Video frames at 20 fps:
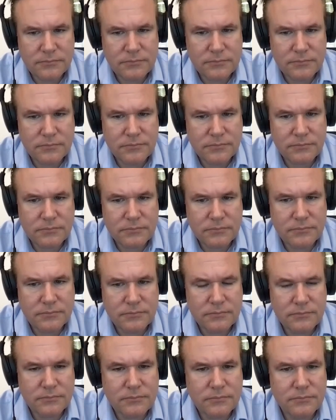
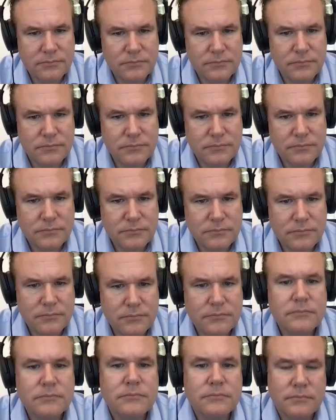
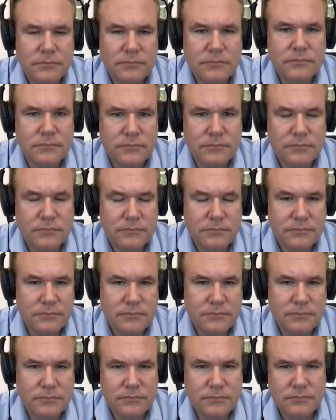
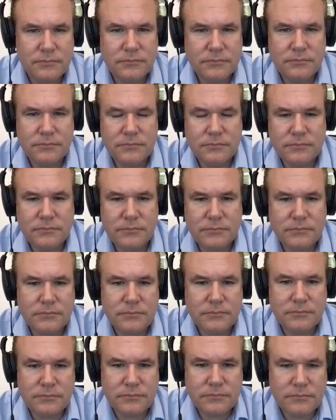
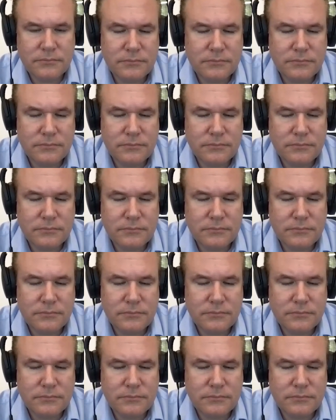(silent)